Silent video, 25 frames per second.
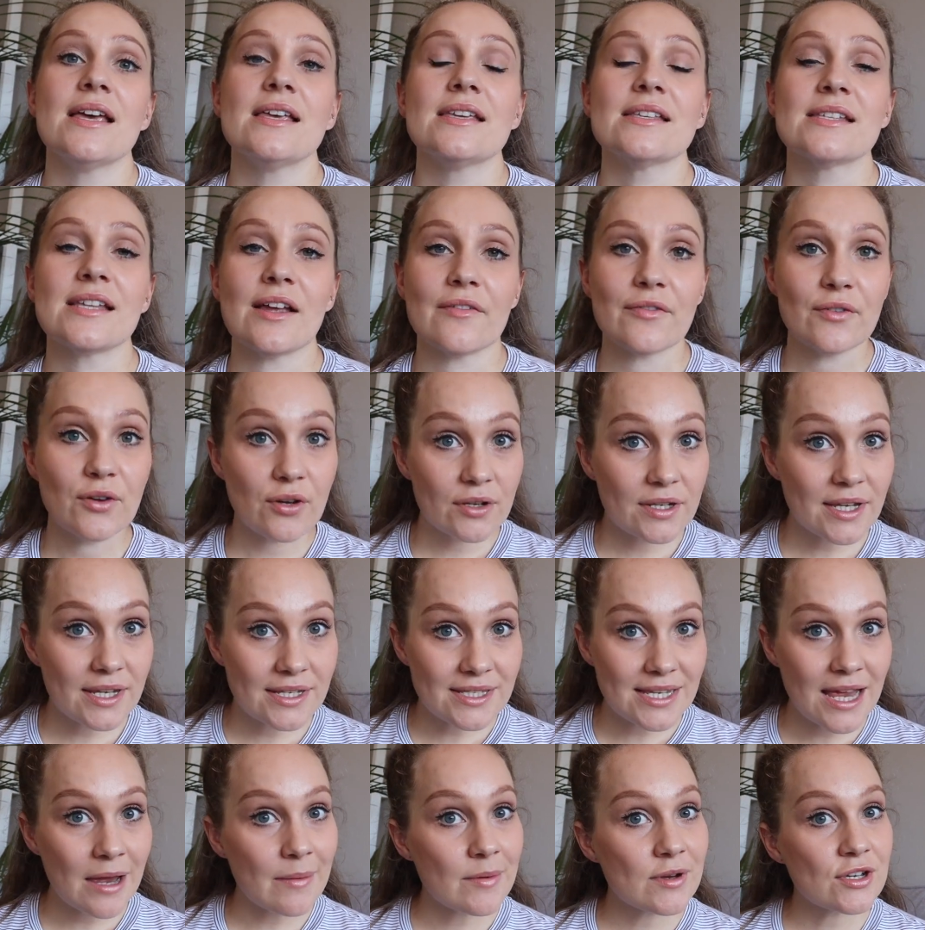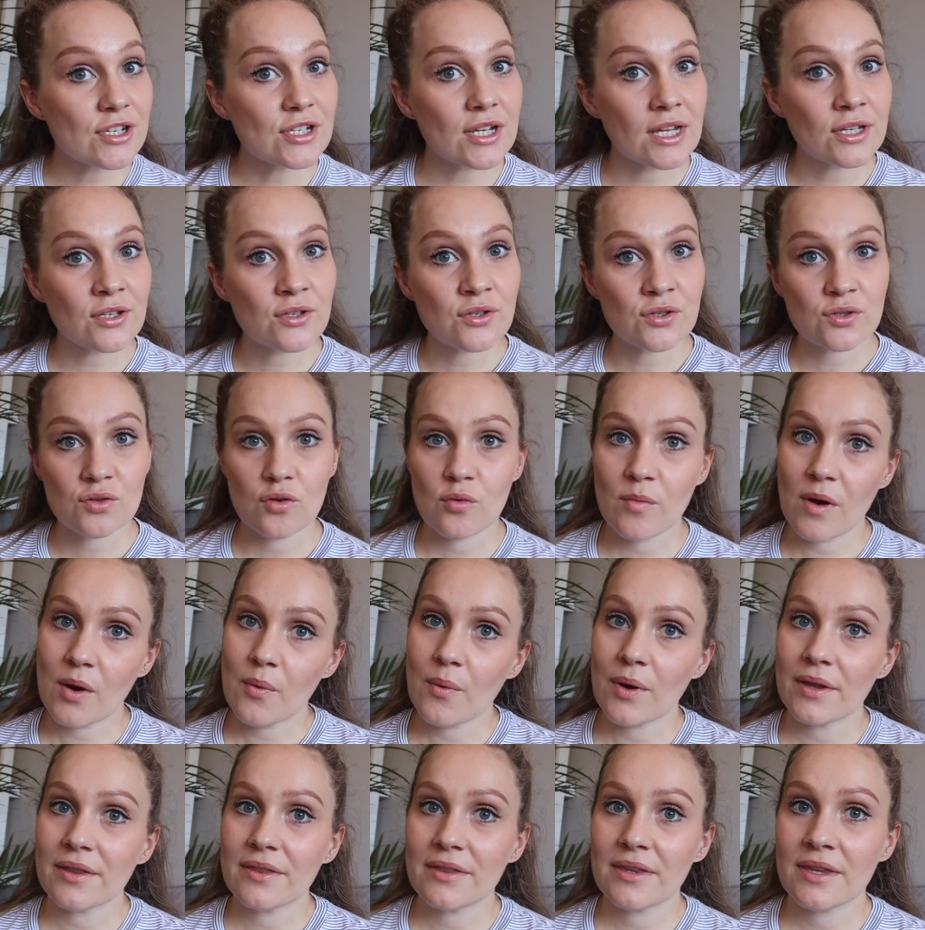Stuff could get damaged, like you saw my
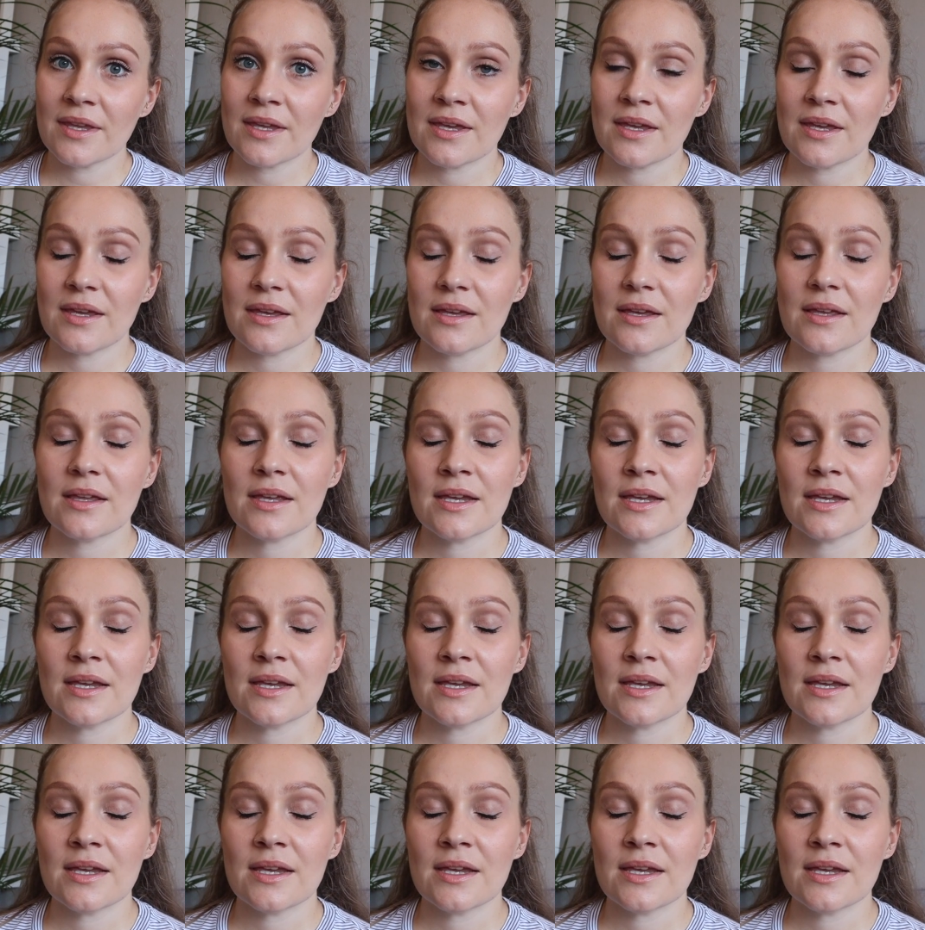one thing.